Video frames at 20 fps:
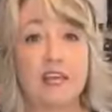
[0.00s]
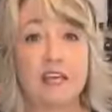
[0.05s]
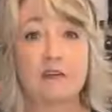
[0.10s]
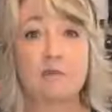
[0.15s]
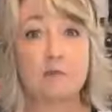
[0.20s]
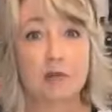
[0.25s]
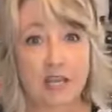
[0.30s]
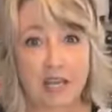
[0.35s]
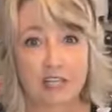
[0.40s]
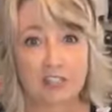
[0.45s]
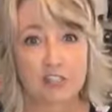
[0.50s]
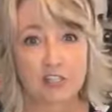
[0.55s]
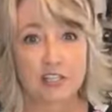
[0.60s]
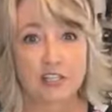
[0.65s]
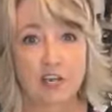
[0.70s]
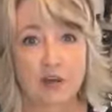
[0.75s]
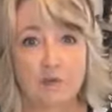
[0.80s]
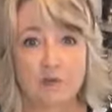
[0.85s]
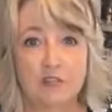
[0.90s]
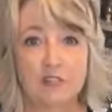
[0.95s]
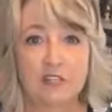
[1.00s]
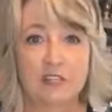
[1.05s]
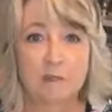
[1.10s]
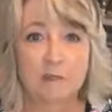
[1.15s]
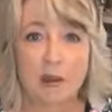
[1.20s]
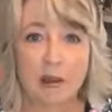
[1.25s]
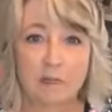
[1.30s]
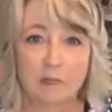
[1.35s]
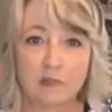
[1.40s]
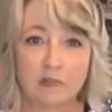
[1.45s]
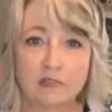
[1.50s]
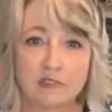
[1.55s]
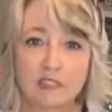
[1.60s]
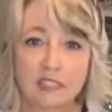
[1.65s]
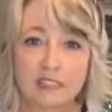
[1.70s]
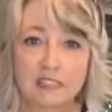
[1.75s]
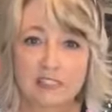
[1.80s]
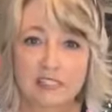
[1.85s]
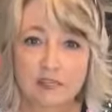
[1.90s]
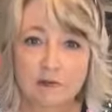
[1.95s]
and then we actually go into the
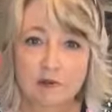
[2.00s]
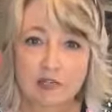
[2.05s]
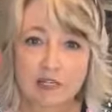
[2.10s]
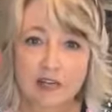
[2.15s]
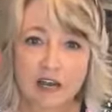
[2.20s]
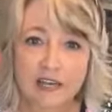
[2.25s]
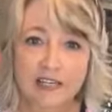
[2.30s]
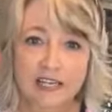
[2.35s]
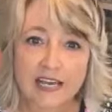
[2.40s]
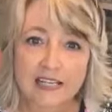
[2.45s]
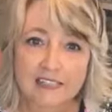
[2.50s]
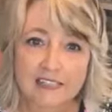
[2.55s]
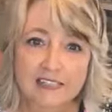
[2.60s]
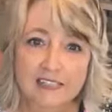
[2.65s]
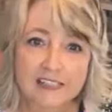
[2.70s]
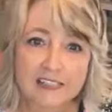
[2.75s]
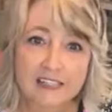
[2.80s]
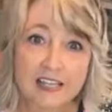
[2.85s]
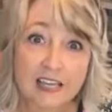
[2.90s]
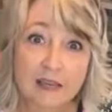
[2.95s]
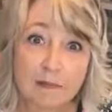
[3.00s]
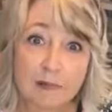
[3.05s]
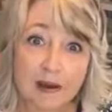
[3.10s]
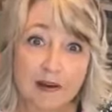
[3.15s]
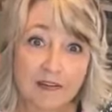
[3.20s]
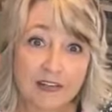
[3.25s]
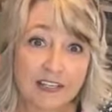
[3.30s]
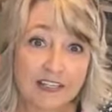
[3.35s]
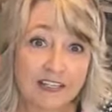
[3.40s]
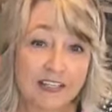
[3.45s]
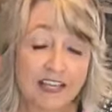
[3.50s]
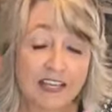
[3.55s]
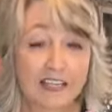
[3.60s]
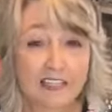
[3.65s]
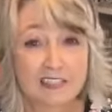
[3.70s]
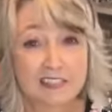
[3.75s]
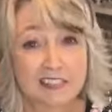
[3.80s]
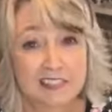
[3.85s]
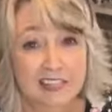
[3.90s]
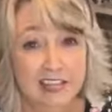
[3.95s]
Bible and see what God has to say about it.
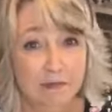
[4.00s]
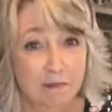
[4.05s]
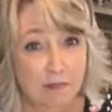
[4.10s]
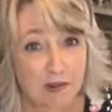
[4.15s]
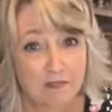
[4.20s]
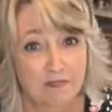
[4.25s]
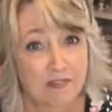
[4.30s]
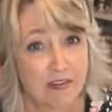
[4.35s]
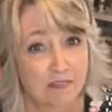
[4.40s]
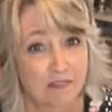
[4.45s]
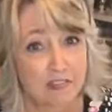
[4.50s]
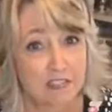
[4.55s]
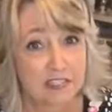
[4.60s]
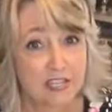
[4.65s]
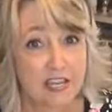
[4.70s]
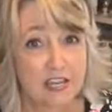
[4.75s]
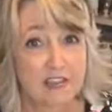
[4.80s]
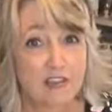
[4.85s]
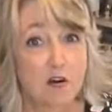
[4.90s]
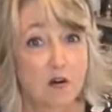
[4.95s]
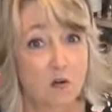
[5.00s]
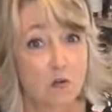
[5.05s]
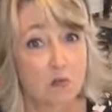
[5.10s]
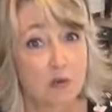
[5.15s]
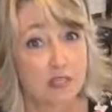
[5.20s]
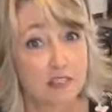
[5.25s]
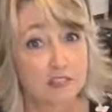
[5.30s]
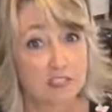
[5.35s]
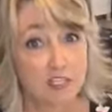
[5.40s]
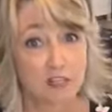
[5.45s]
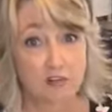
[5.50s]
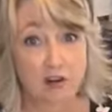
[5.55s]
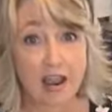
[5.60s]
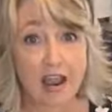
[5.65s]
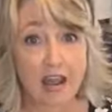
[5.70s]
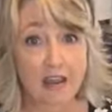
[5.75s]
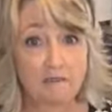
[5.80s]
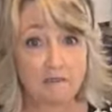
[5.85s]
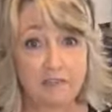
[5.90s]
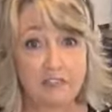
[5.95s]
And it's like my favorite day of the whole week to
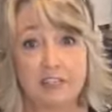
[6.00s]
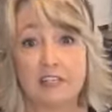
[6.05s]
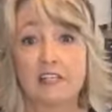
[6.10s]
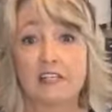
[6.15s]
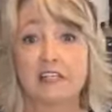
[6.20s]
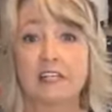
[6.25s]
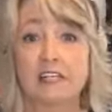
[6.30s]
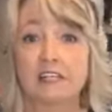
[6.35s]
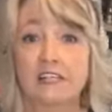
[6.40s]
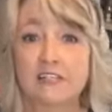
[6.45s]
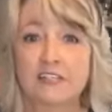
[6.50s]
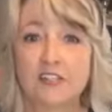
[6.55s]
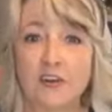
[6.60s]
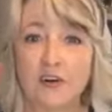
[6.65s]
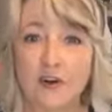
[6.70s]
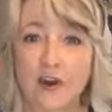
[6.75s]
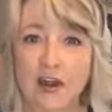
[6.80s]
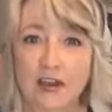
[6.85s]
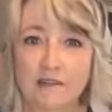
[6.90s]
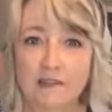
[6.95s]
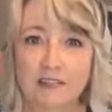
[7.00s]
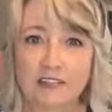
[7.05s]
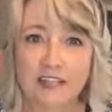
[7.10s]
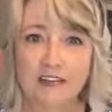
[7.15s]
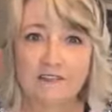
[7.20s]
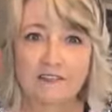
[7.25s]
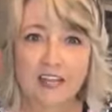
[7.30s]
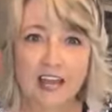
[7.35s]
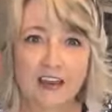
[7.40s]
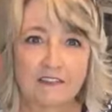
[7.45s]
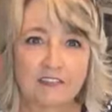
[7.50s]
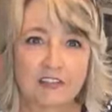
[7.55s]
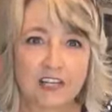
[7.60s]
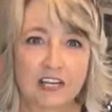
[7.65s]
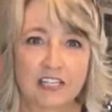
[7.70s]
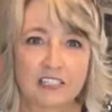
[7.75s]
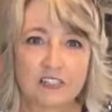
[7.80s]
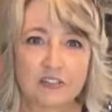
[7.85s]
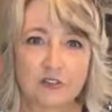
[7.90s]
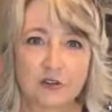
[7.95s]
craft. So I would love to
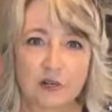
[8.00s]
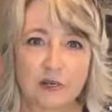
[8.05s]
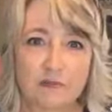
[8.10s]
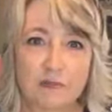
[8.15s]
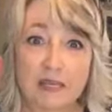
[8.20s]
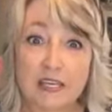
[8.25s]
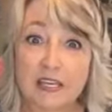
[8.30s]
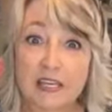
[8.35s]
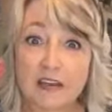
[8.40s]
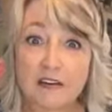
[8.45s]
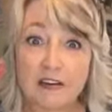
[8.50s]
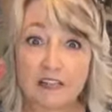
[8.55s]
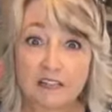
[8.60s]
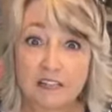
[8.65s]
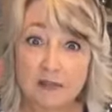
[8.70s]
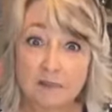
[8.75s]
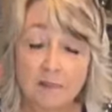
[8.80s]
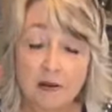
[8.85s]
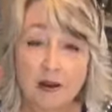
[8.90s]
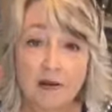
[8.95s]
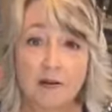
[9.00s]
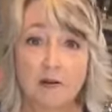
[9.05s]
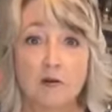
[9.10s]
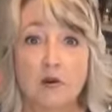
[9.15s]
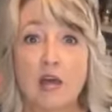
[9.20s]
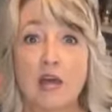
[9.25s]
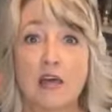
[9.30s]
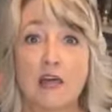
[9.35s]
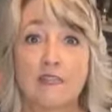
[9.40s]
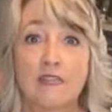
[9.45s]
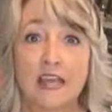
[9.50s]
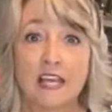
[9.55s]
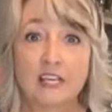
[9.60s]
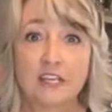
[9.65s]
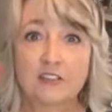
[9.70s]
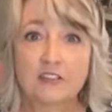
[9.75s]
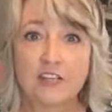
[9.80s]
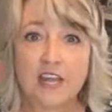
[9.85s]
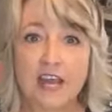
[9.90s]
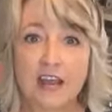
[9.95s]
have you guys join me tomorrow.
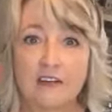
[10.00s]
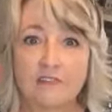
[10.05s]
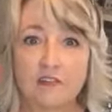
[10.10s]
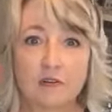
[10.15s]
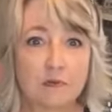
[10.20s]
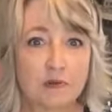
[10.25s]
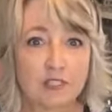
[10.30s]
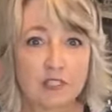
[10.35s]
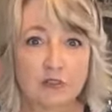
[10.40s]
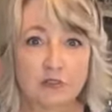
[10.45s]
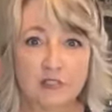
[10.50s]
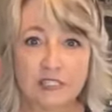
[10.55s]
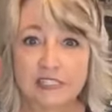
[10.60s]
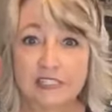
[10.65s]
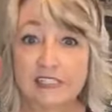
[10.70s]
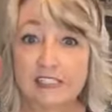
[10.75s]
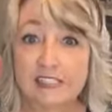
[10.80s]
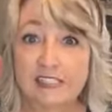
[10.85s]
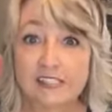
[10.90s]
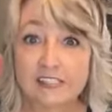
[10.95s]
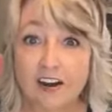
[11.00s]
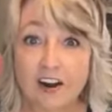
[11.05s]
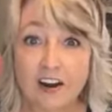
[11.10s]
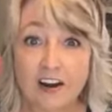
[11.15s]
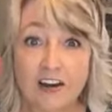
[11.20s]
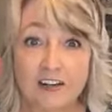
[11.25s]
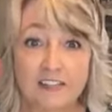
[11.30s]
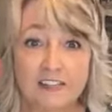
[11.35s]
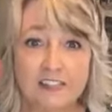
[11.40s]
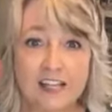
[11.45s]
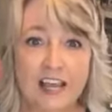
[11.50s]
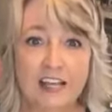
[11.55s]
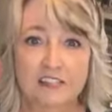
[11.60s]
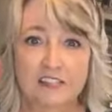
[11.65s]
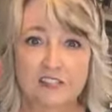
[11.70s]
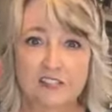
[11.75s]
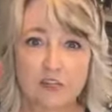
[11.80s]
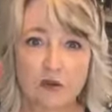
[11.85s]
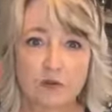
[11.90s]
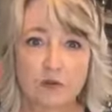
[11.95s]
Thank you to everyone who did stars.
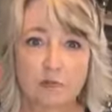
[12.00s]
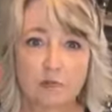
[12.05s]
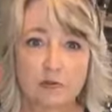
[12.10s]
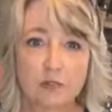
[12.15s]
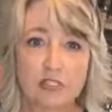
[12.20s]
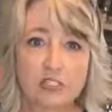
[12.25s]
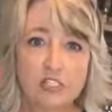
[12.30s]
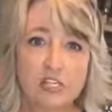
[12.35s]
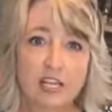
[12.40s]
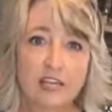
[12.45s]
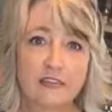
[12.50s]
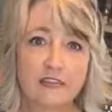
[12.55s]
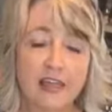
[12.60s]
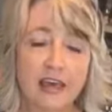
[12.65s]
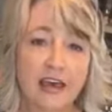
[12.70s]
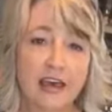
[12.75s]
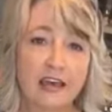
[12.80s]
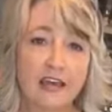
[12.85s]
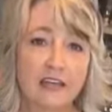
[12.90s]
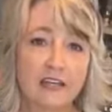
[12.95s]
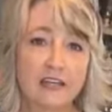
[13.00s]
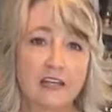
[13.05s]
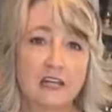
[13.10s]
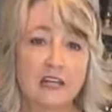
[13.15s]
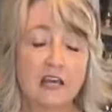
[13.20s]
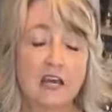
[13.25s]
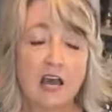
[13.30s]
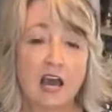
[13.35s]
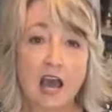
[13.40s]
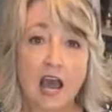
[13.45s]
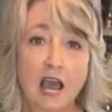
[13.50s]
I so appreciate that.